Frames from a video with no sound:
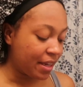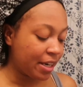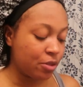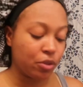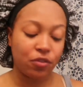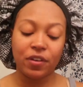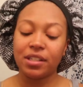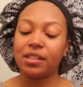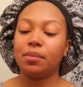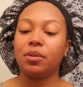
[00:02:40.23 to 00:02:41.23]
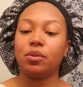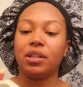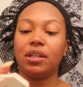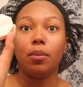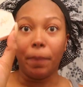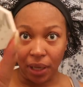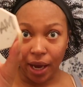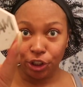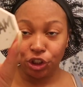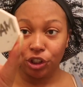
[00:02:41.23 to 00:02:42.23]
then I use Fenty Beauty
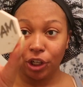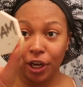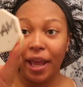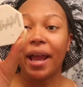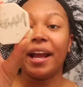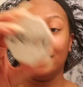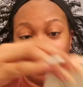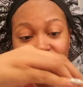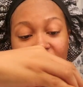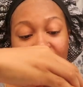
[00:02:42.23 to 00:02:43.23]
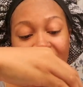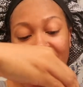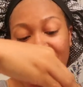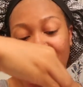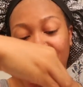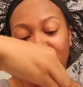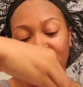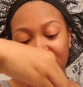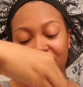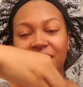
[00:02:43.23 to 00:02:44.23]
Blush in the shade
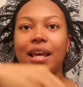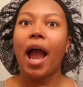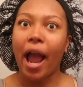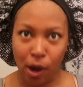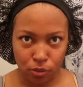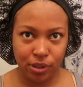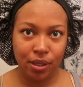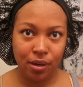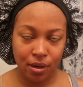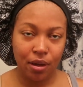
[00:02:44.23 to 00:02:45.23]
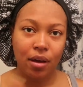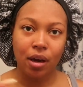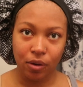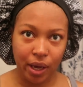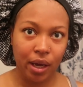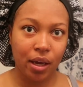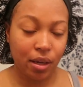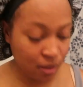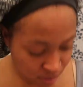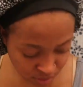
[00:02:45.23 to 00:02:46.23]
Cheeks Out.
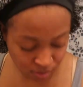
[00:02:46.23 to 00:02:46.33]
Okay?